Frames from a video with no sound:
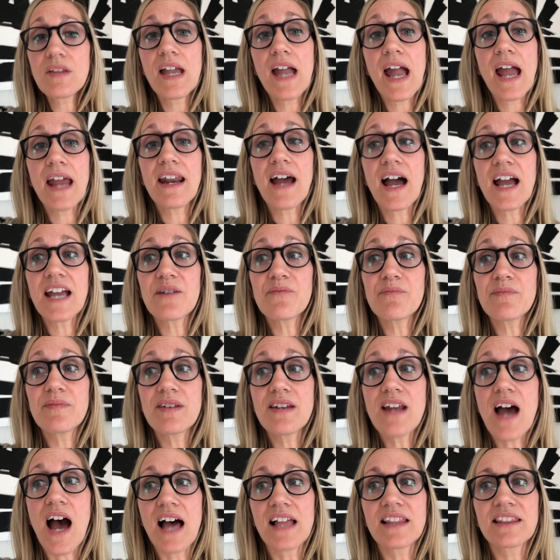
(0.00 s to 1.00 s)
I am
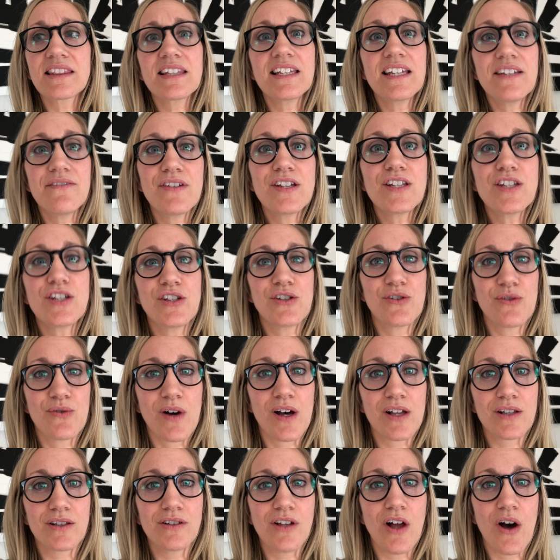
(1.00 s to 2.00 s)
not leaving you
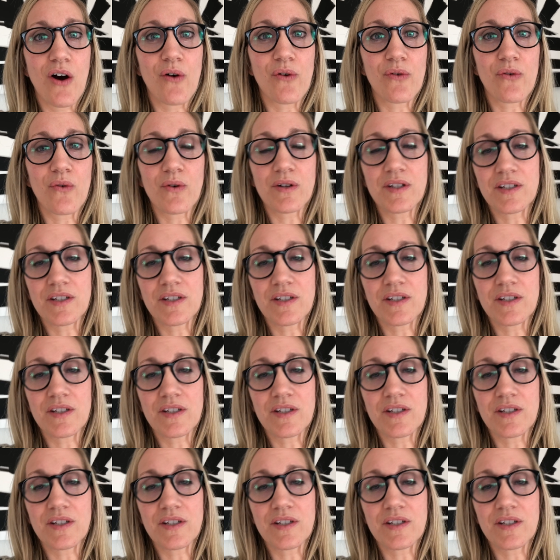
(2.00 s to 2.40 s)
alone or